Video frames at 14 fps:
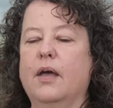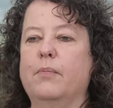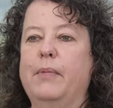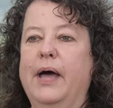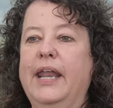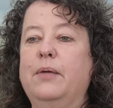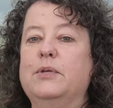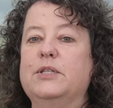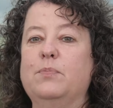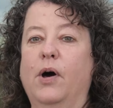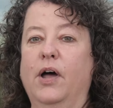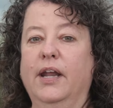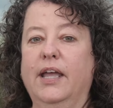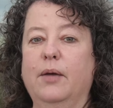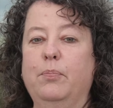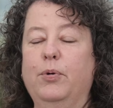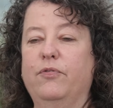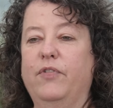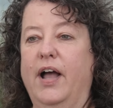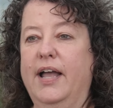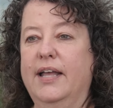My name is Monica
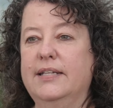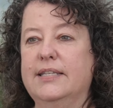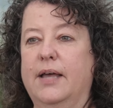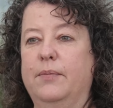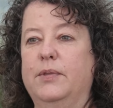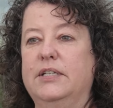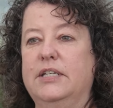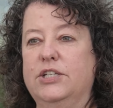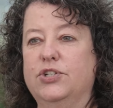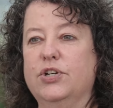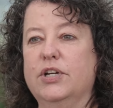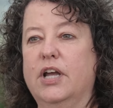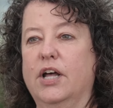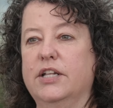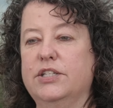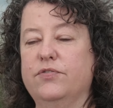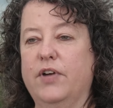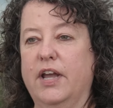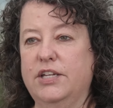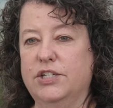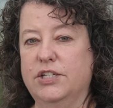Provience. I'm the District
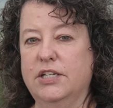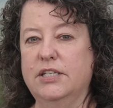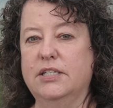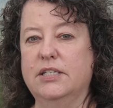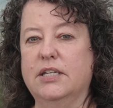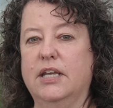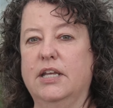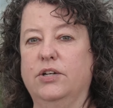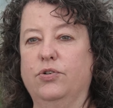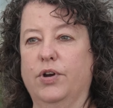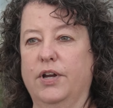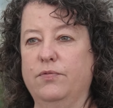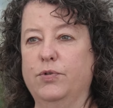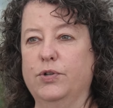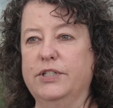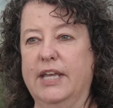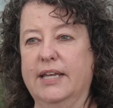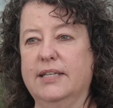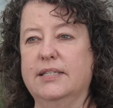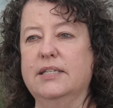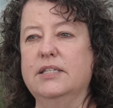Conservationist in Greenville,
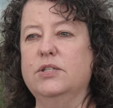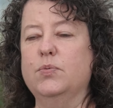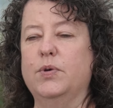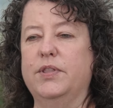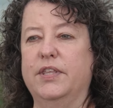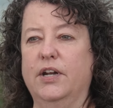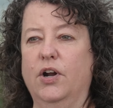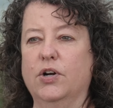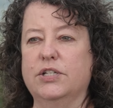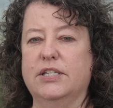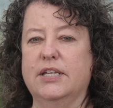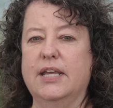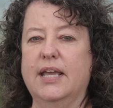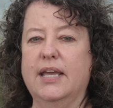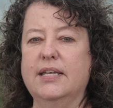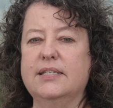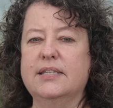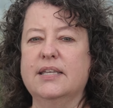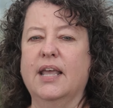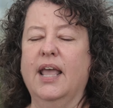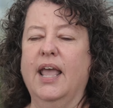Texas with
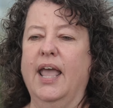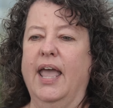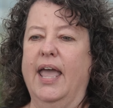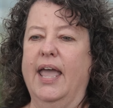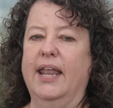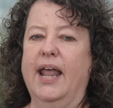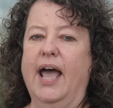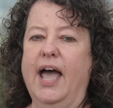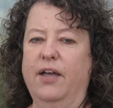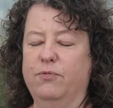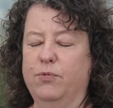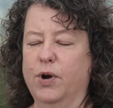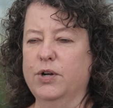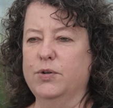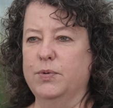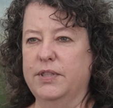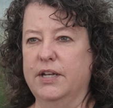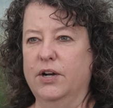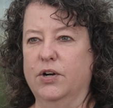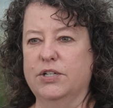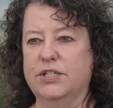NRCS, and I have worked with
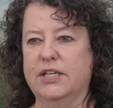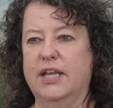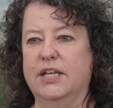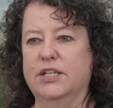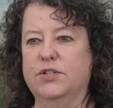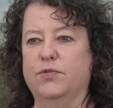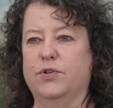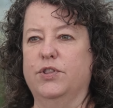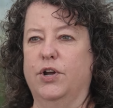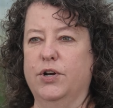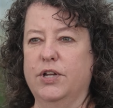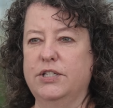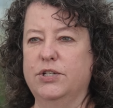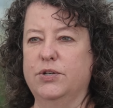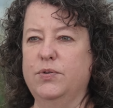NRCS for 32